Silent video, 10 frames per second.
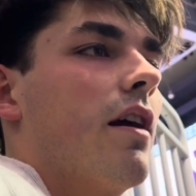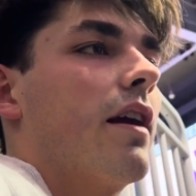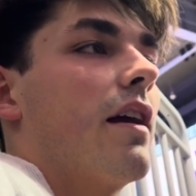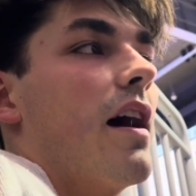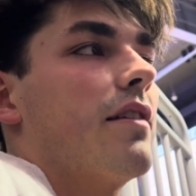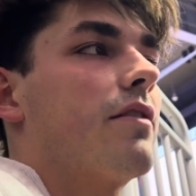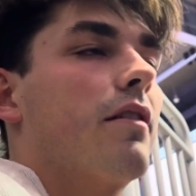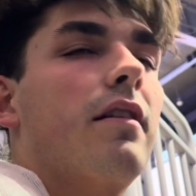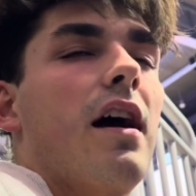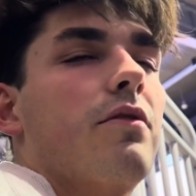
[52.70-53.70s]
guys,
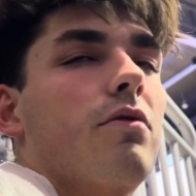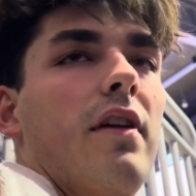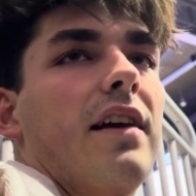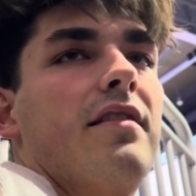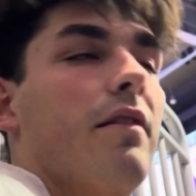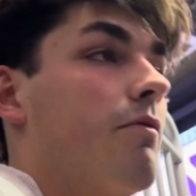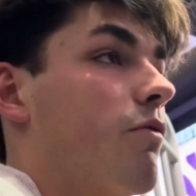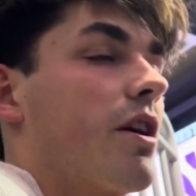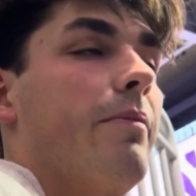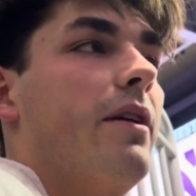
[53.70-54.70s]
like I said,
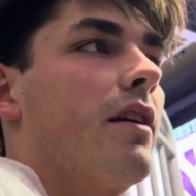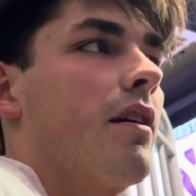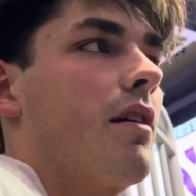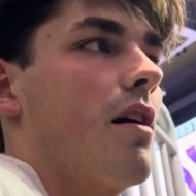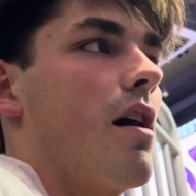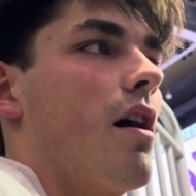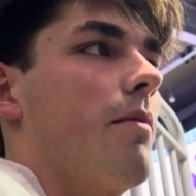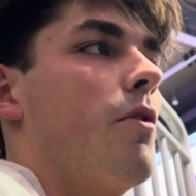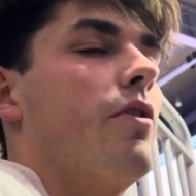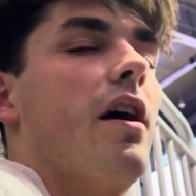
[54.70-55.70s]
we're competing
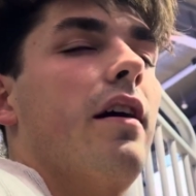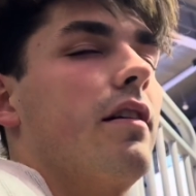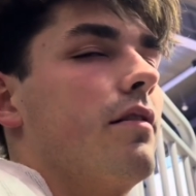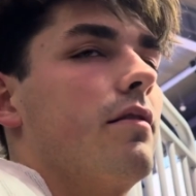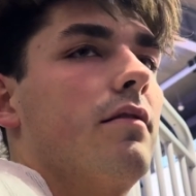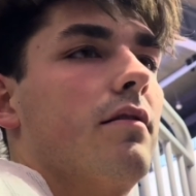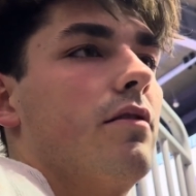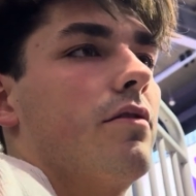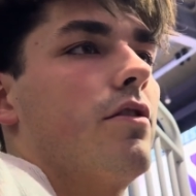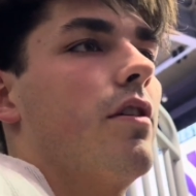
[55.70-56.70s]
all night, and
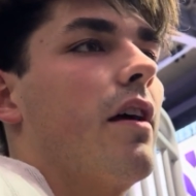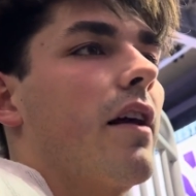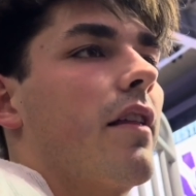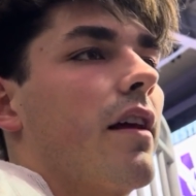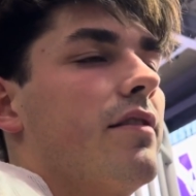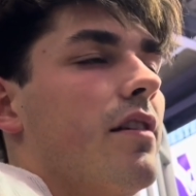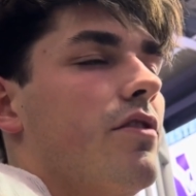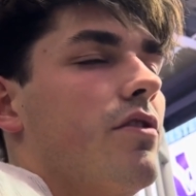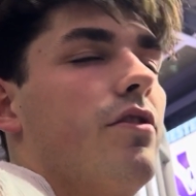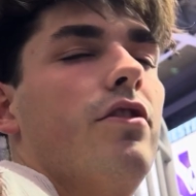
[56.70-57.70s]

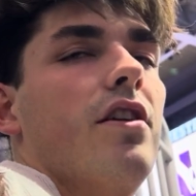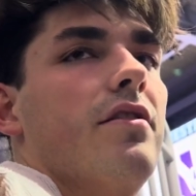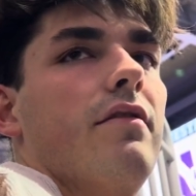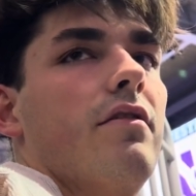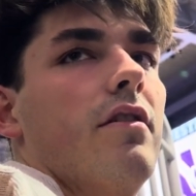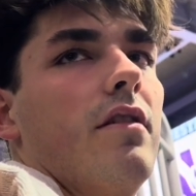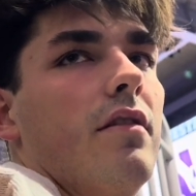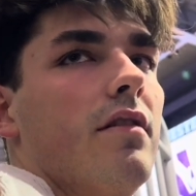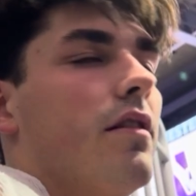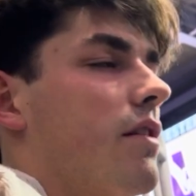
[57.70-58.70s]
just adjusting to
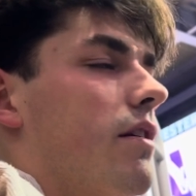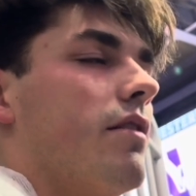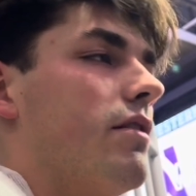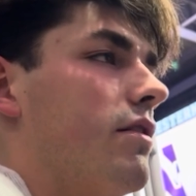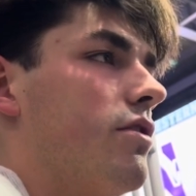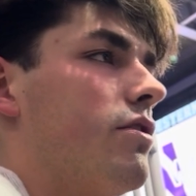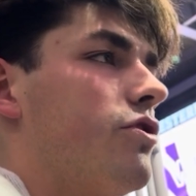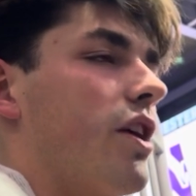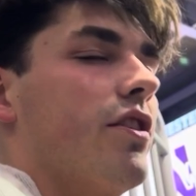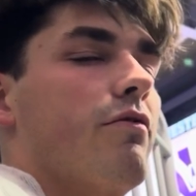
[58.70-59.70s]
the
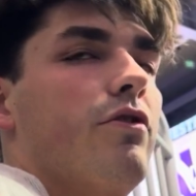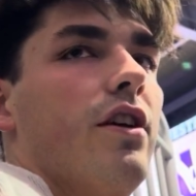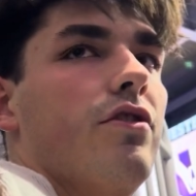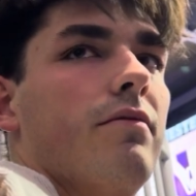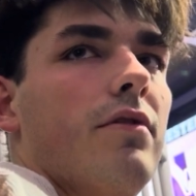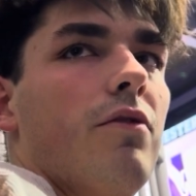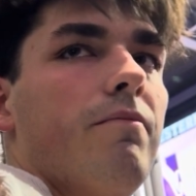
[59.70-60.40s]
change in rotation. So,